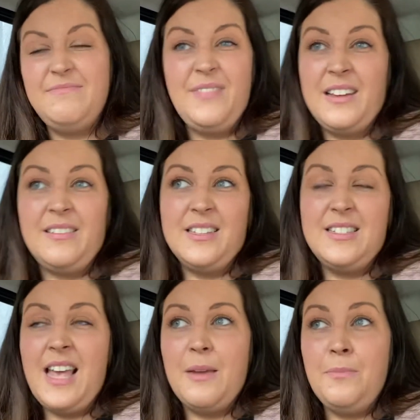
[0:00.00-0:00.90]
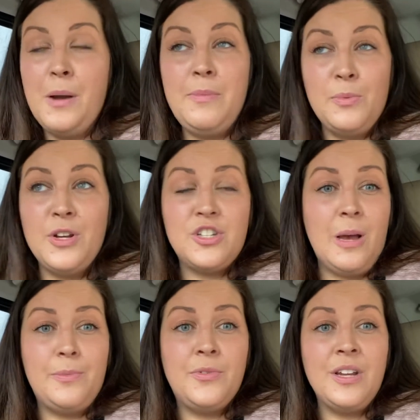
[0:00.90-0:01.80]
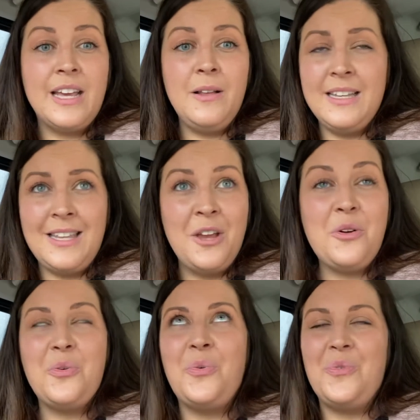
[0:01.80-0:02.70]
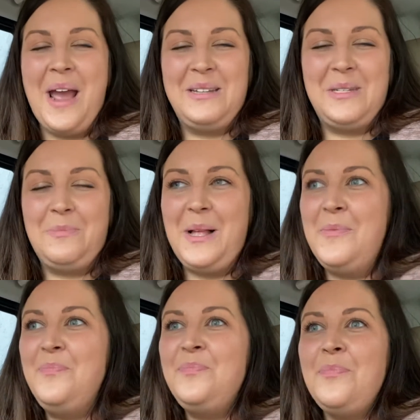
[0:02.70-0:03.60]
I'm going to say, probably one of the top three. It's incredible.